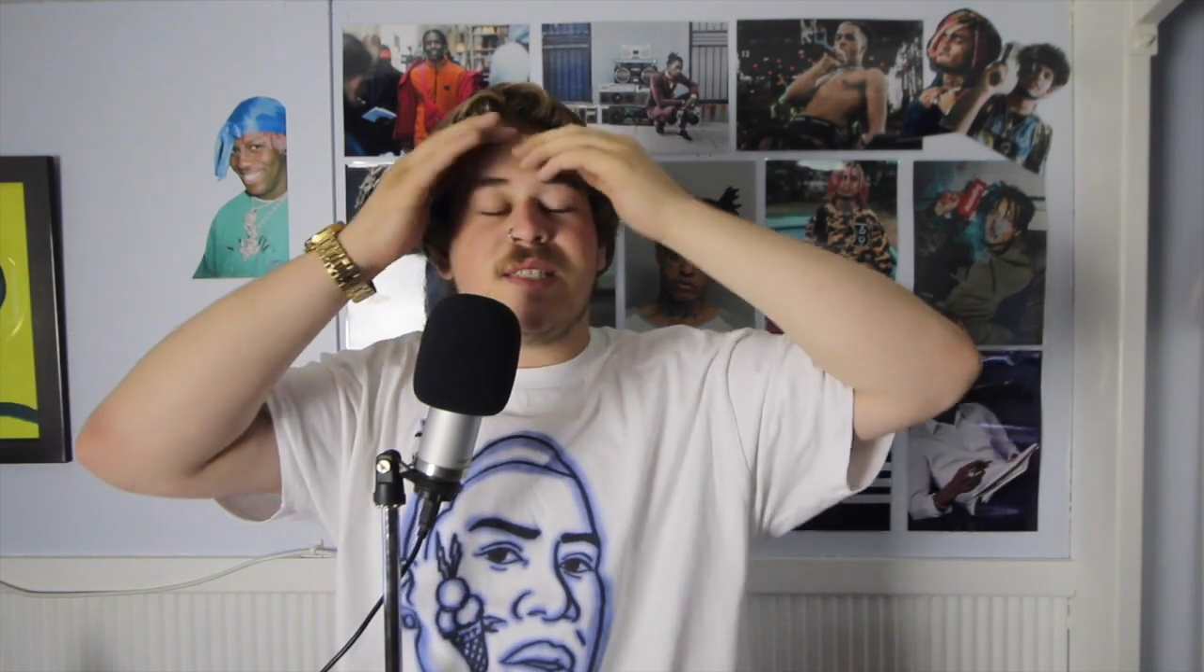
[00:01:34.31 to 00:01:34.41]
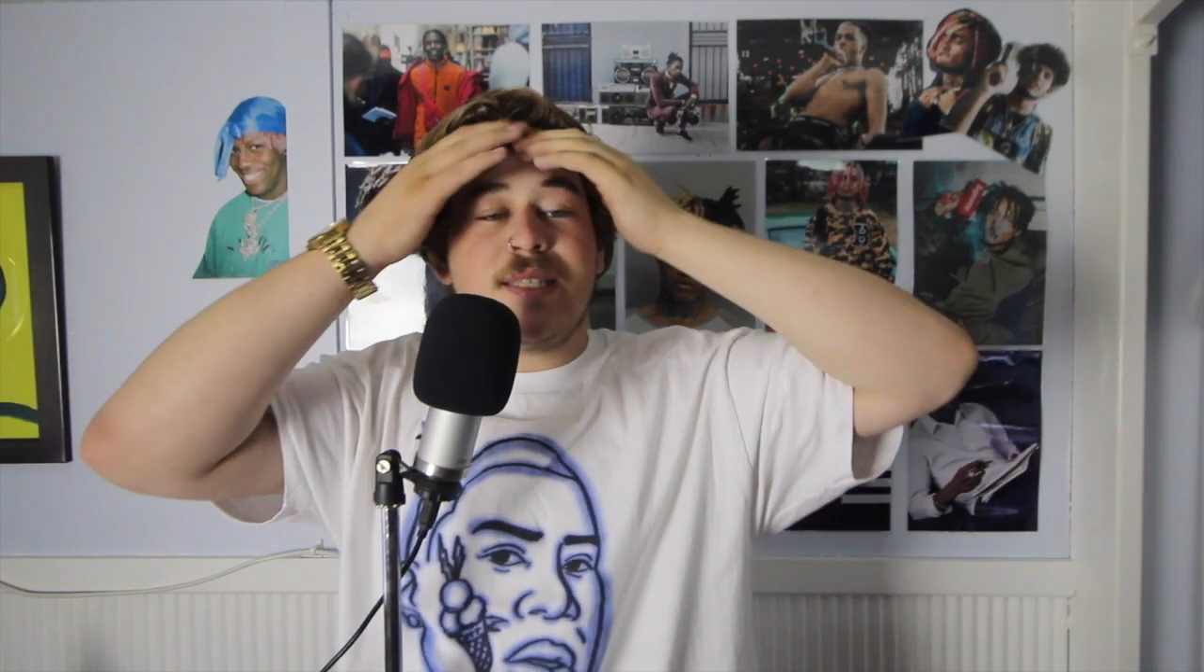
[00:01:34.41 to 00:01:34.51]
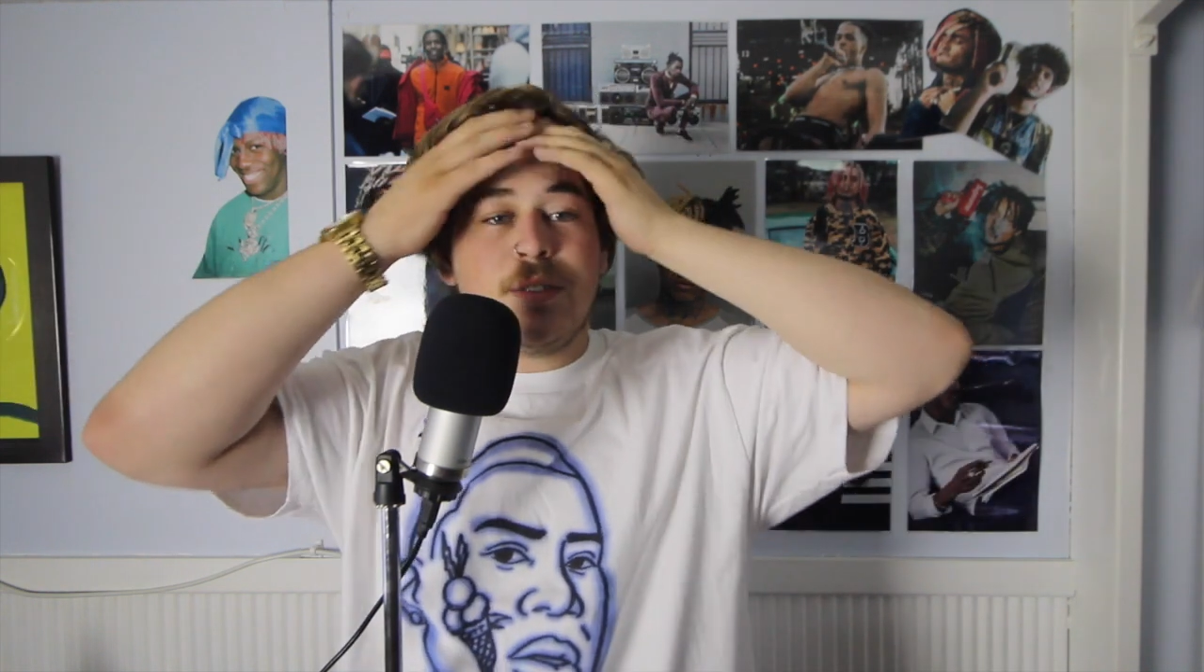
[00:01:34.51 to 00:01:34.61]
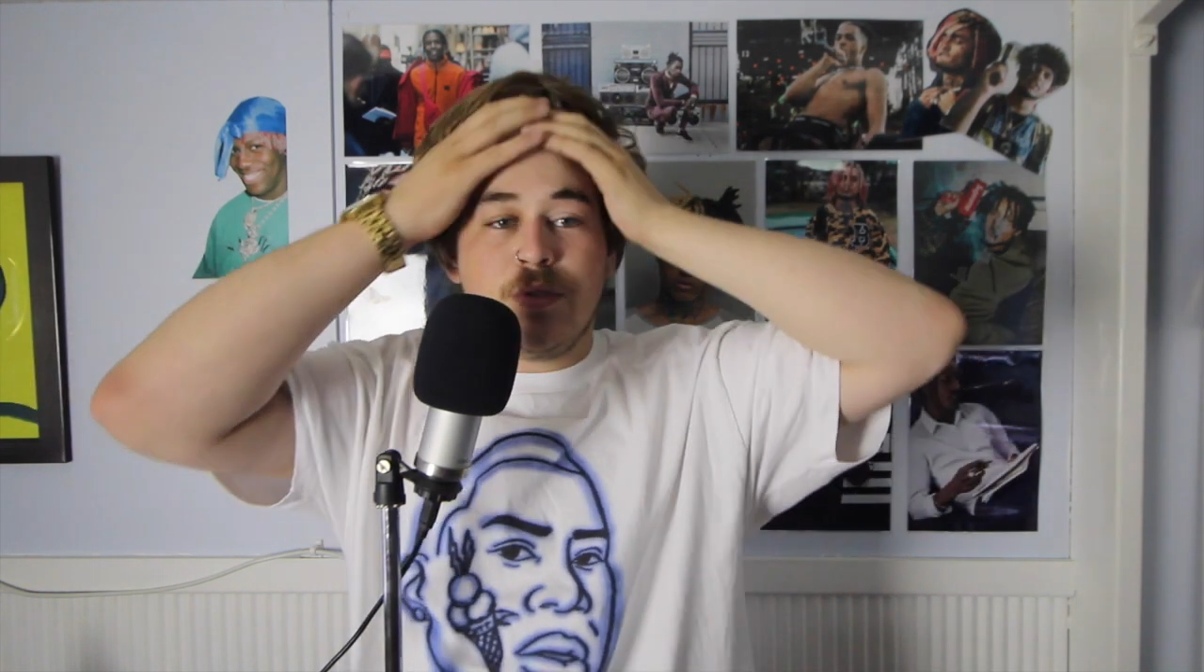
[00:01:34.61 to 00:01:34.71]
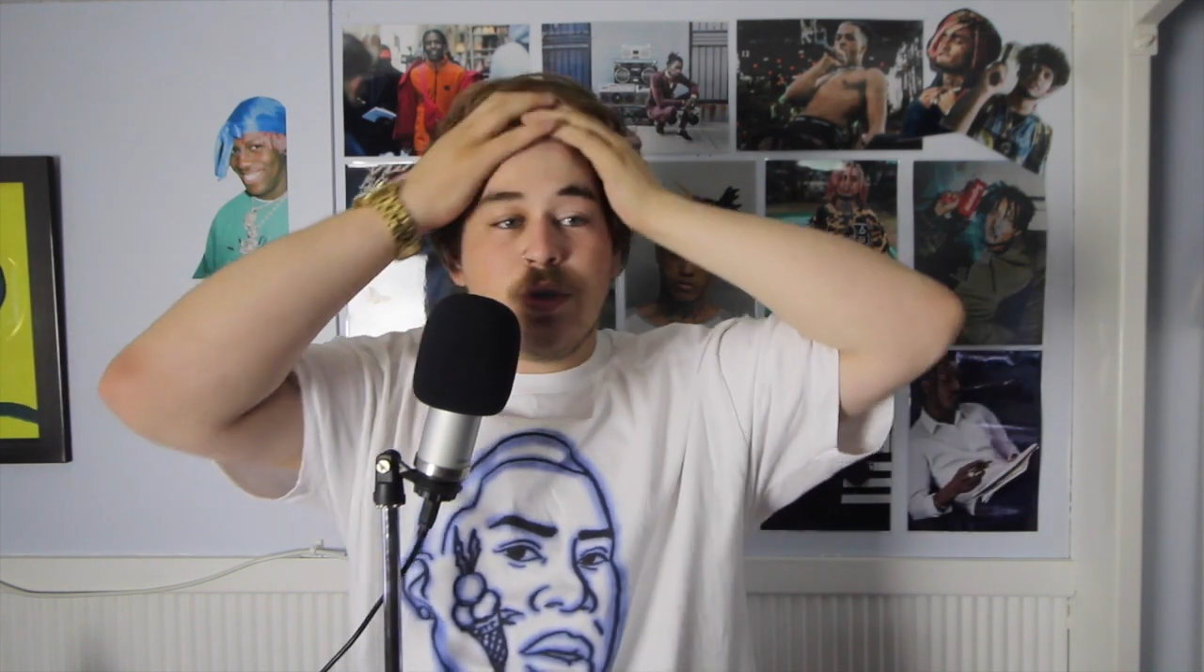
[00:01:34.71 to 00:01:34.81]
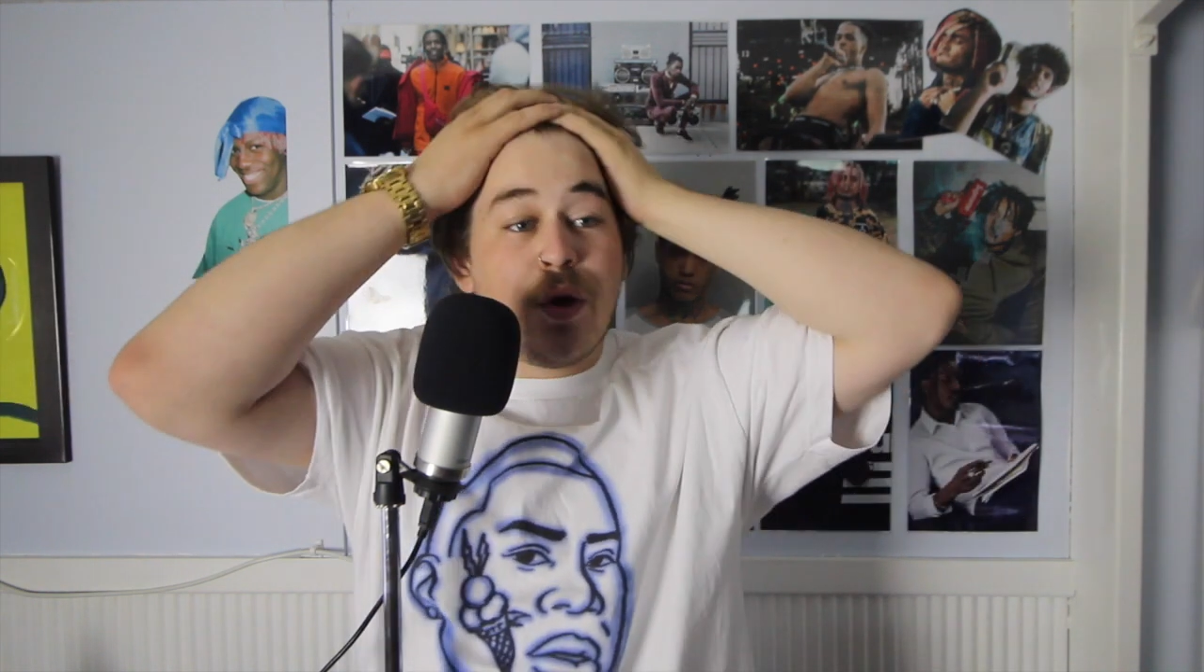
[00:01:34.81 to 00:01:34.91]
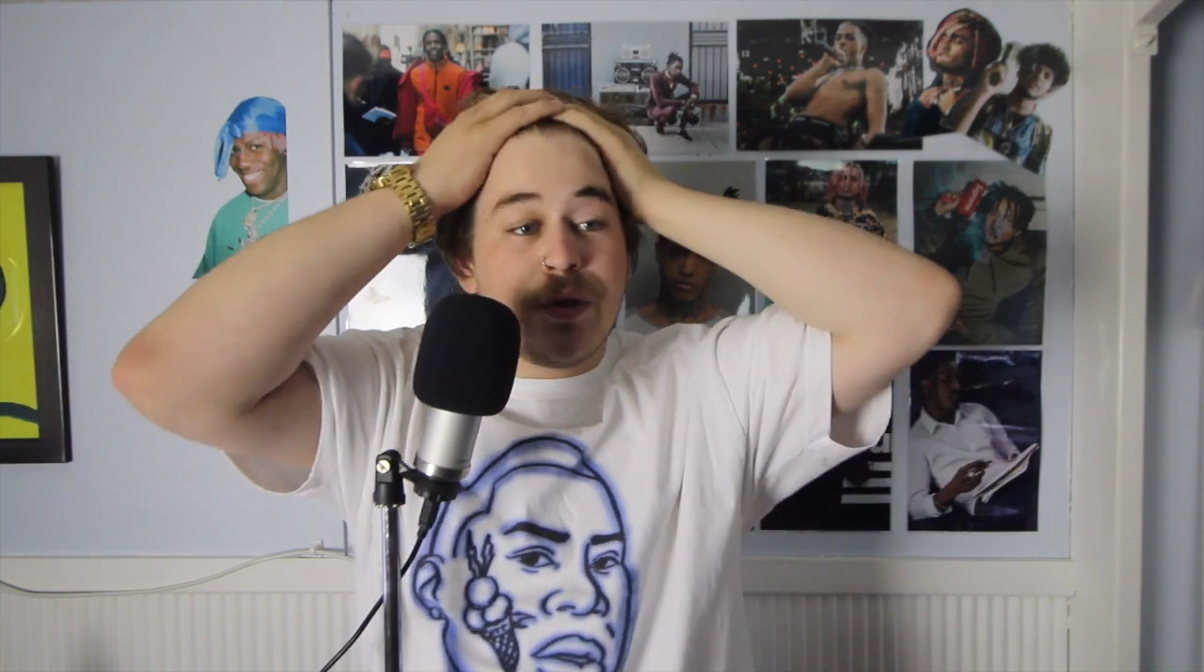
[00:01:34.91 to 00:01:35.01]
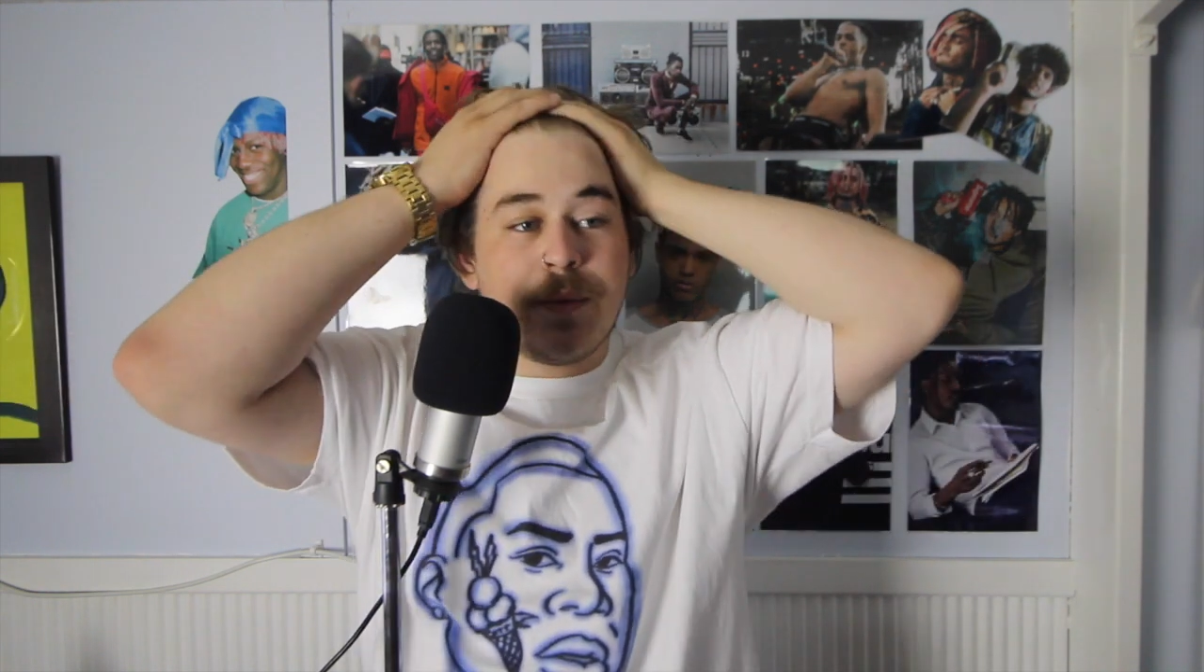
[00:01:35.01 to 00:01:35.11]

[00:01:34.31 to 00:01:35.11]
Still not